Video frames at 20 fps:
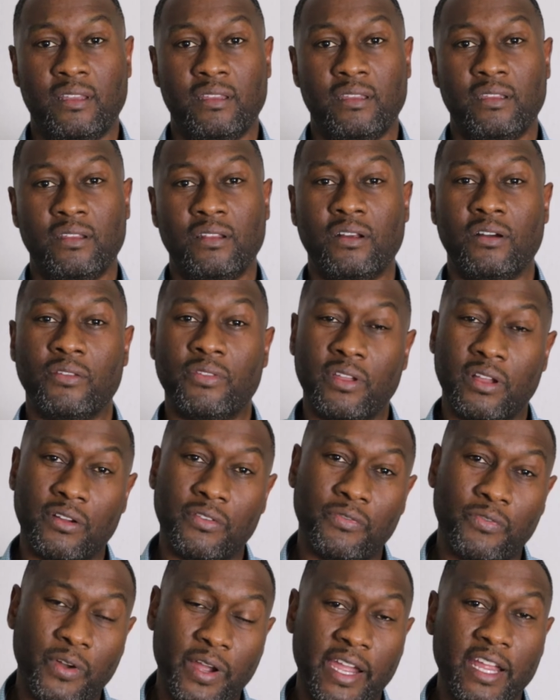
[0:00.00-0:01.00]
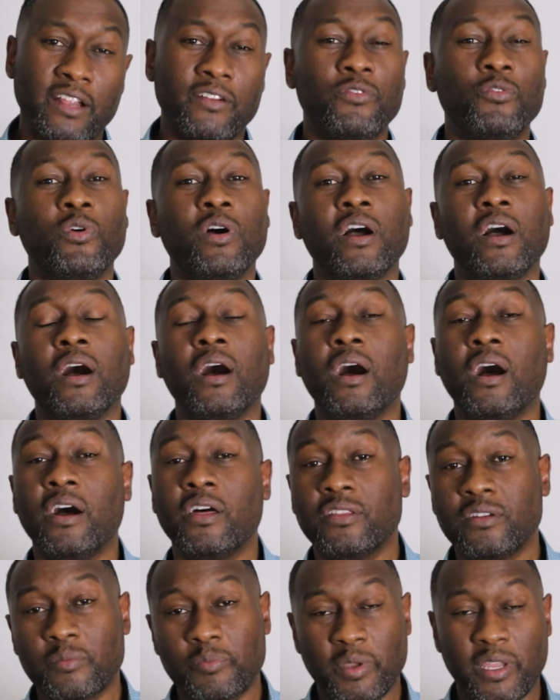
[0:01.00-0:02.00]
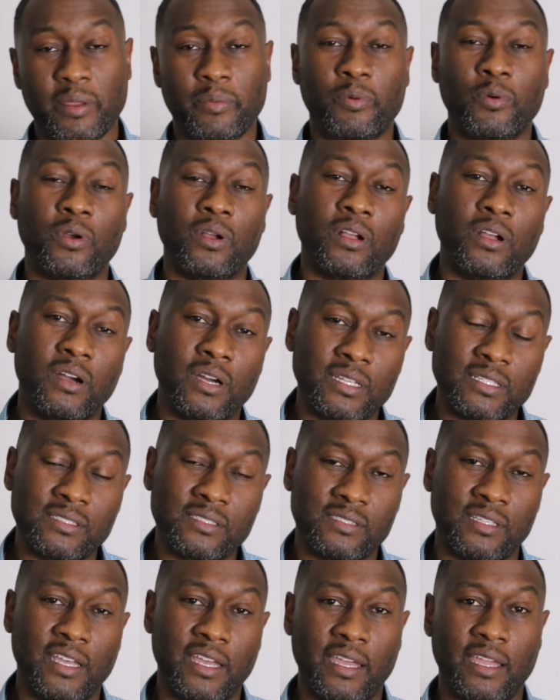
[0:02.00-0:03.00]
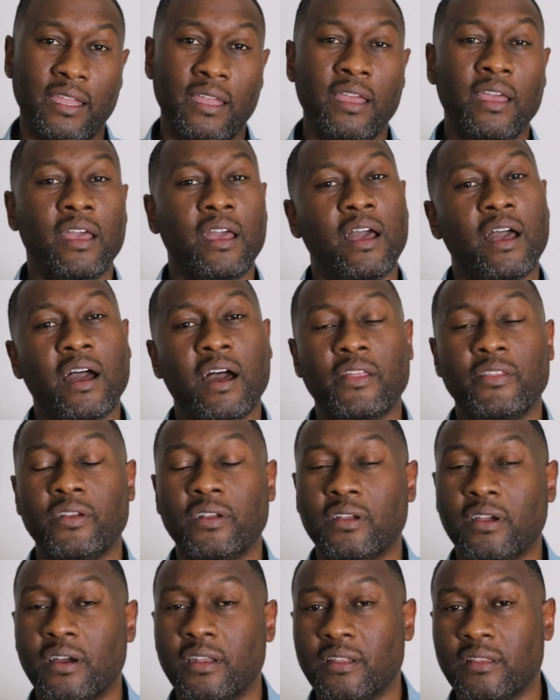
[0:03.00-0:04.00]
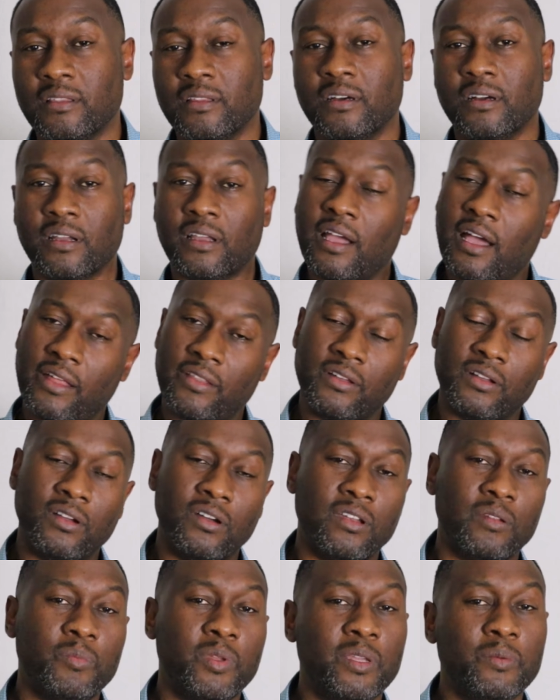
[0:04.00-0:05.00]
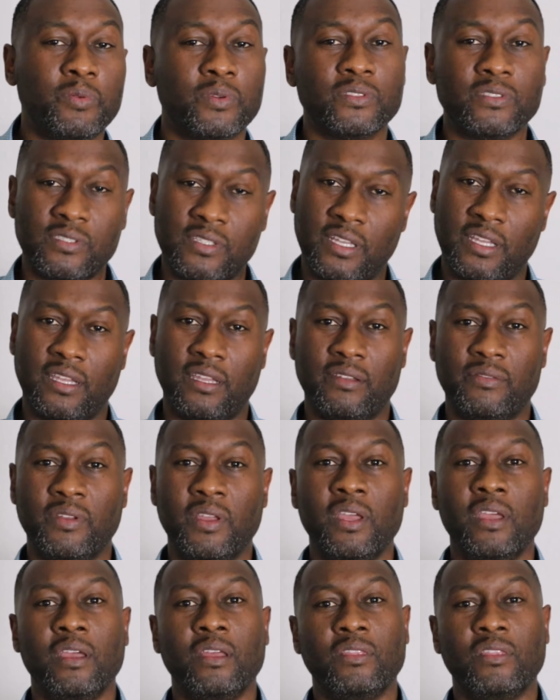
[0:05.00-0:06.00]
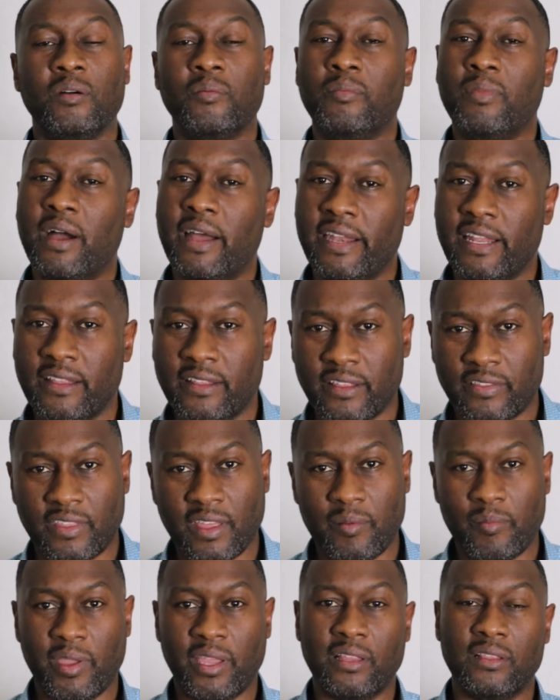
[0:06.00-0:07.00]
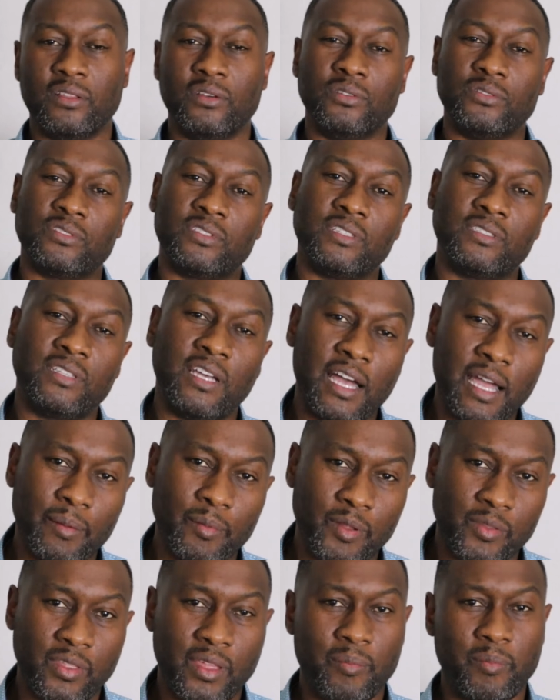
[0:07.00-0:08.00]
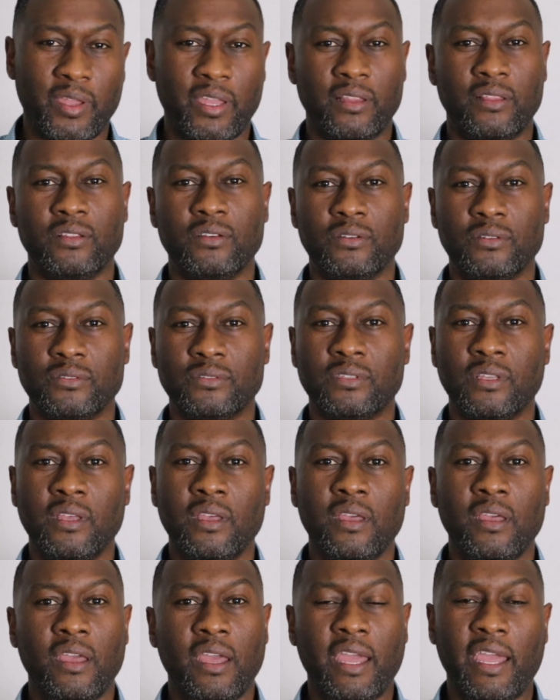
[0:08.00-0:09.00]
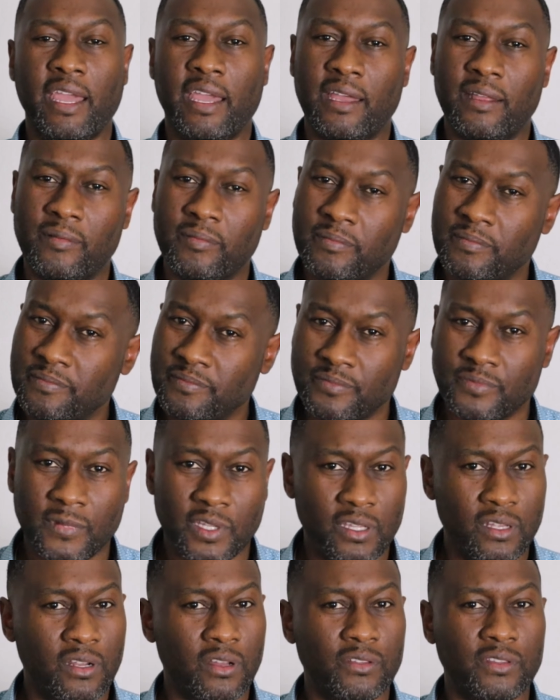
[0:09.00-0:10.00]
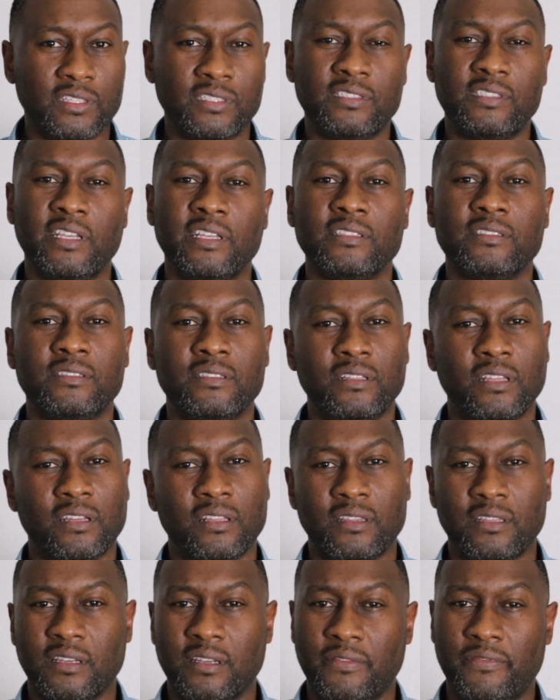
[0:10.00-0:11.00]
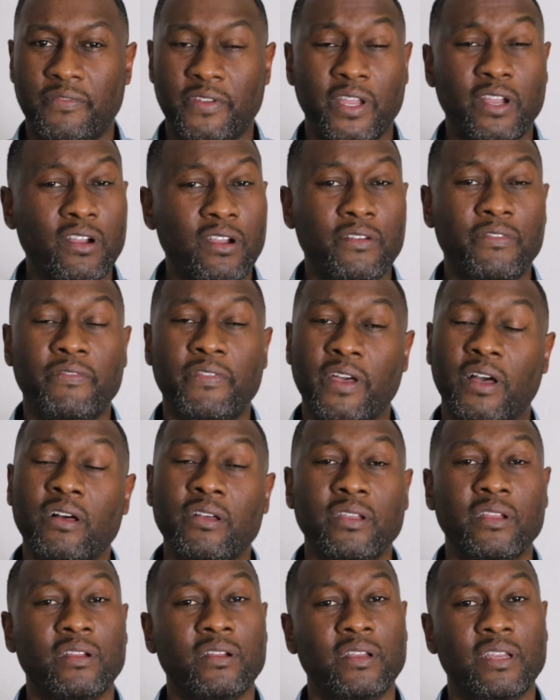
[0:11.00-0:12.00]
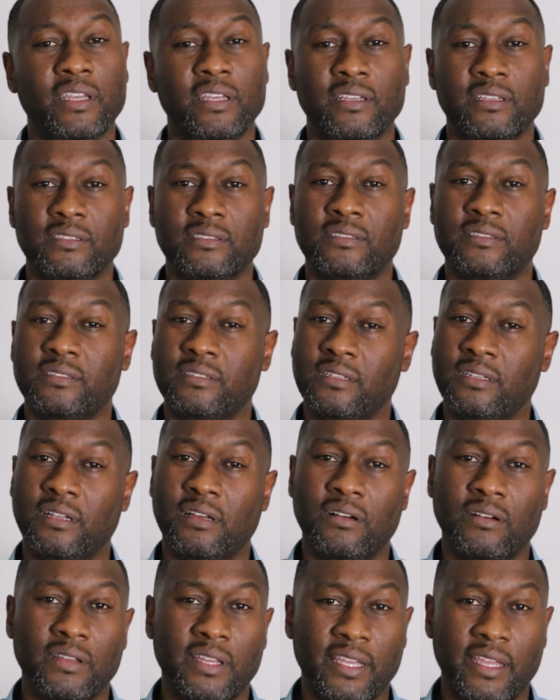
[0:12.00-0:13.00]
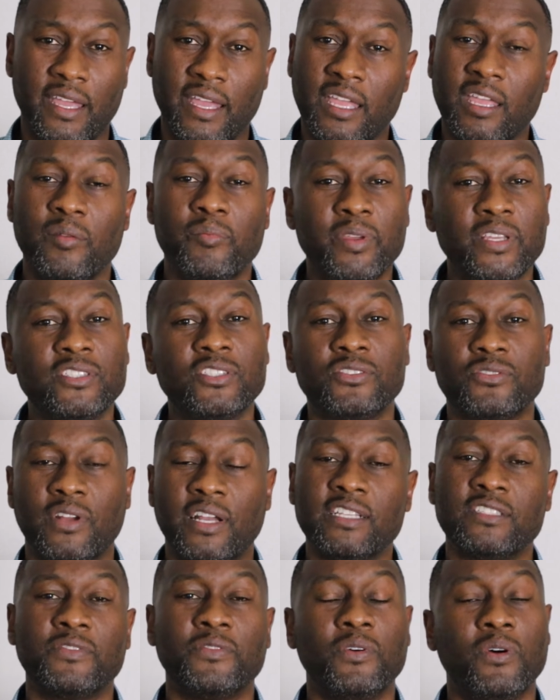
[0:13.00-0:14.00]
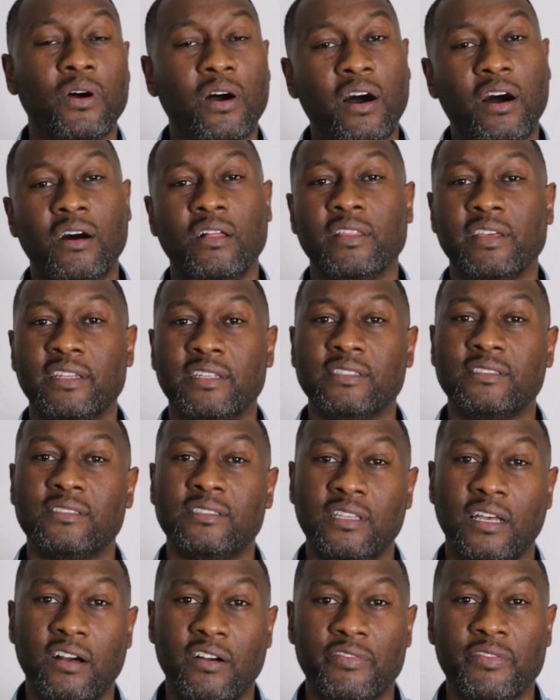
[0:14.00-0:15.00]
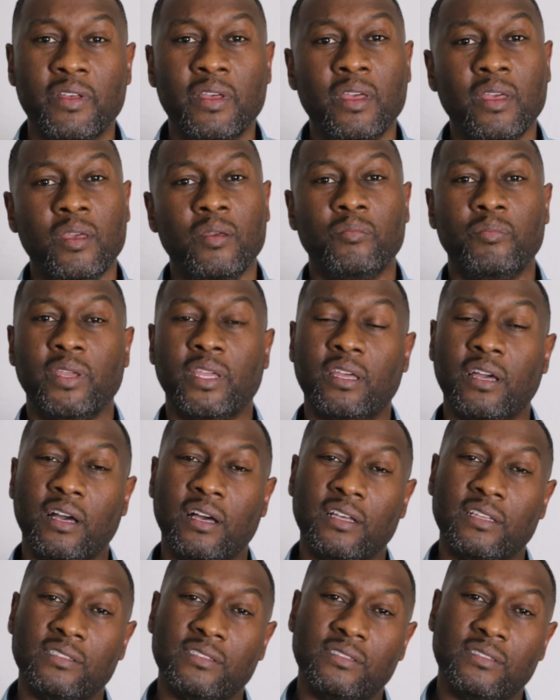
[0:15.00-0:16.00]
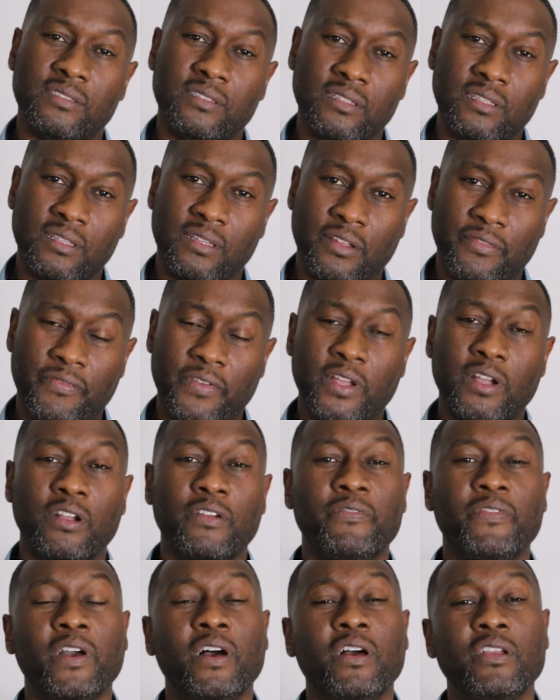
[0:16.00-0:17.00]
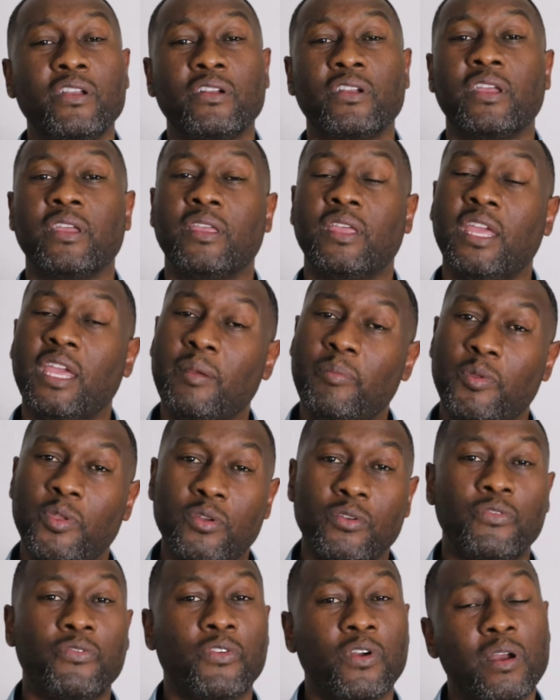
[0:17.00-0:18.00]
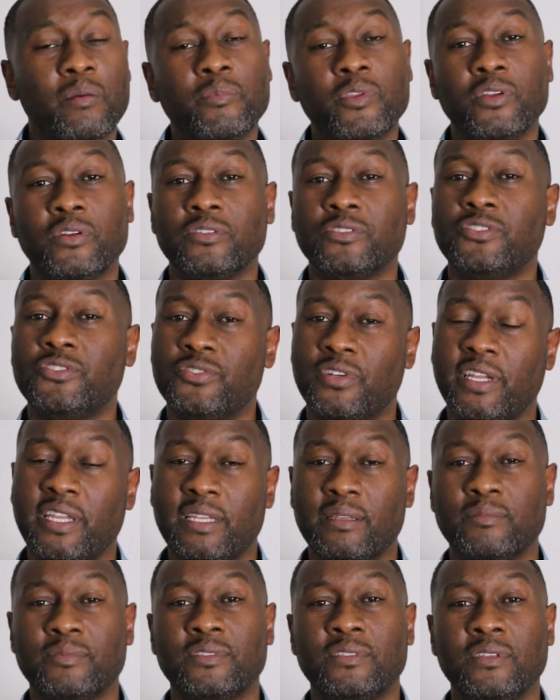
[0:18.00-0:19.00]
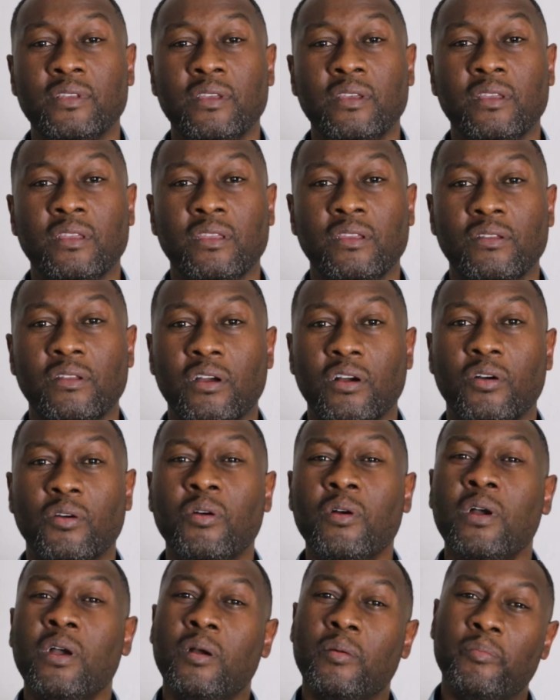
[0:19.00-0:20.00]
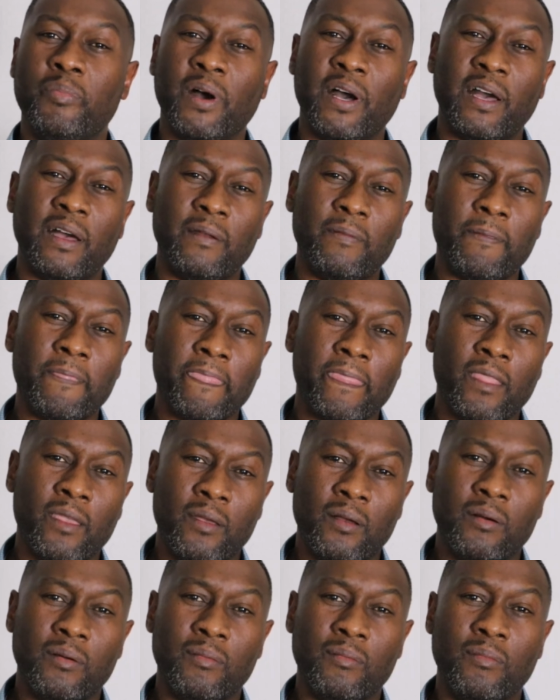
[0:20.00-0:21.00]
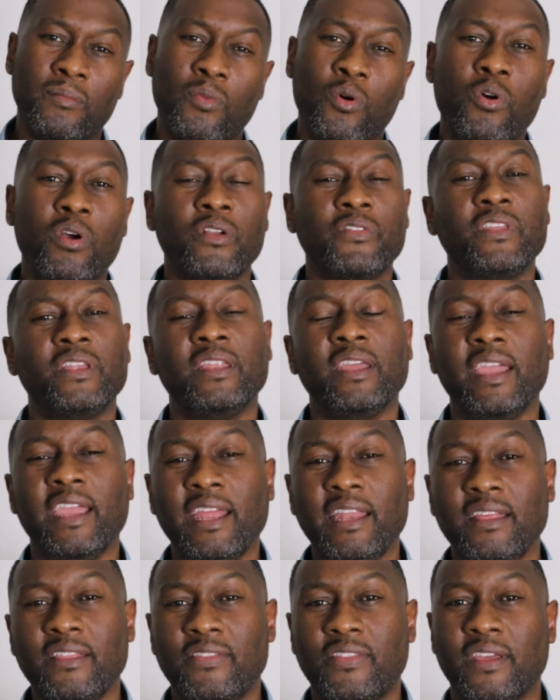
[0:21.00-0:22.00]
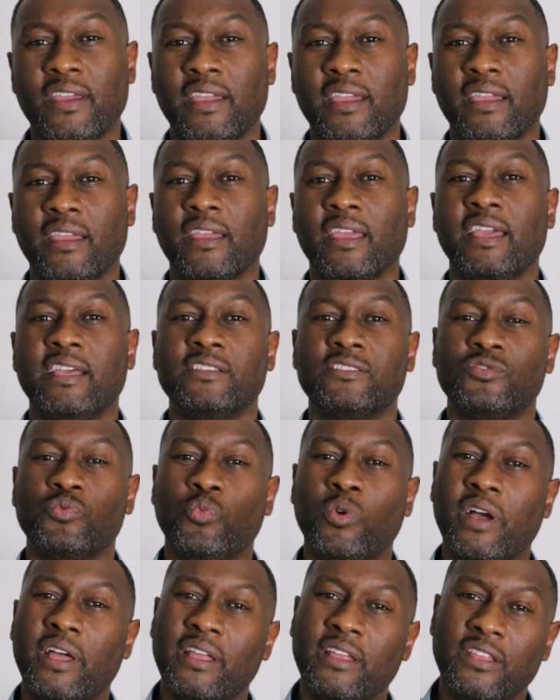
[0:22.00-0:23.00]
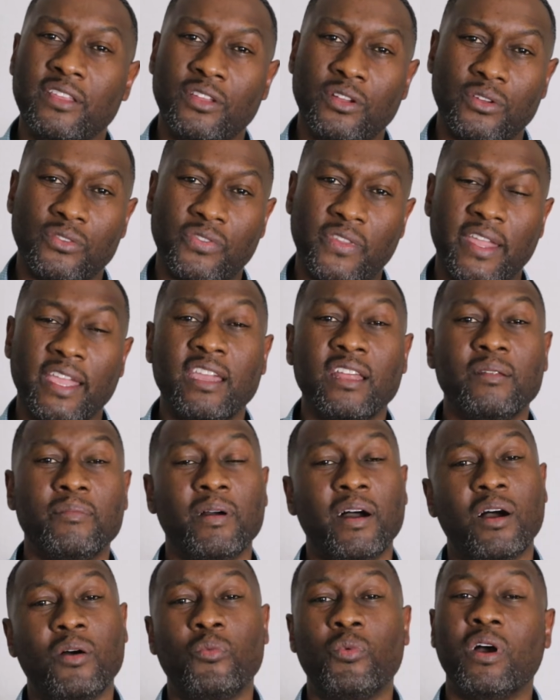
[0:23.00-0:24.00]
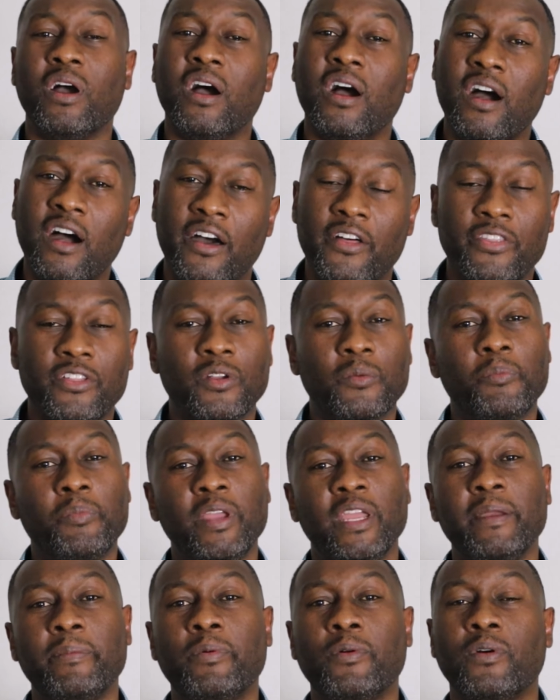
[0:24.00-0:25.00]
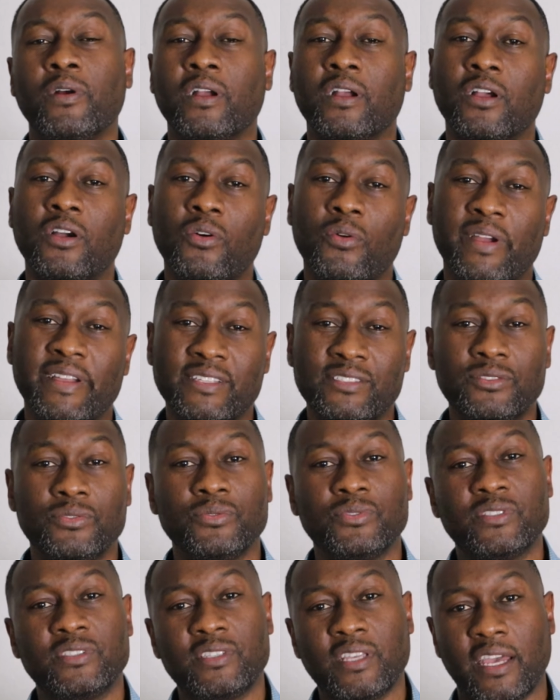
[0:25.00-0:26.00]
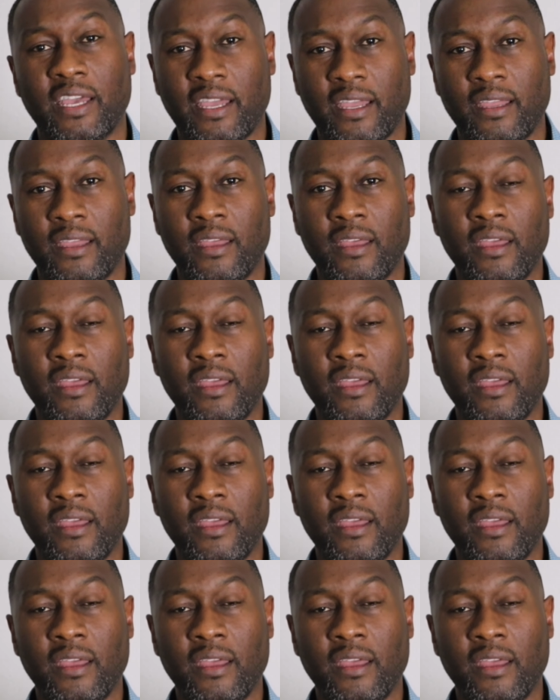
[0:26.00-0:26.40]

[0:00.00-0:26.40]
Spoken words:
They're afraid of what other people are going to say, how they're going to look, how they're going to be perceived, the money that they may lose, the time that they may lose. And, the fear of failure is, it can be stressful all in itself, because the fear of failure could keep you from your dreams, but more than anything, it's what you're thinking about, what other people are going to say.